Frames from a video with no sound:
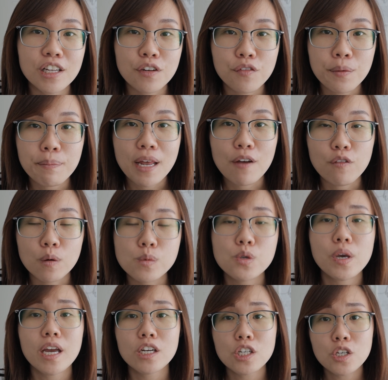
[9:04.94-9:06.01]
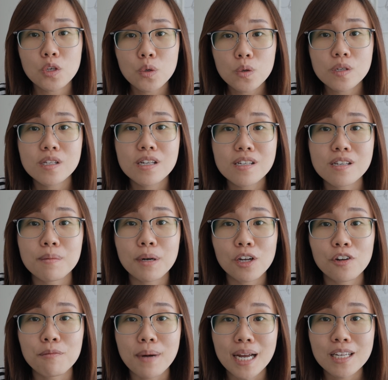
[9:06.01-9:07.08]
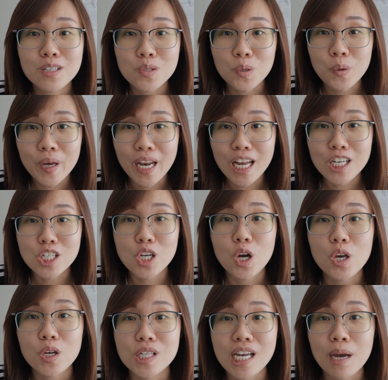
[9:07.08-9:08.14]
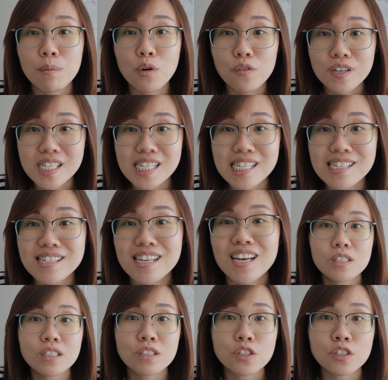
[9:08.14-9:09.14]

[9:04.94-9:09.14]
the different platforms, you can actually use this amount of money to go and enjoy your time overseas.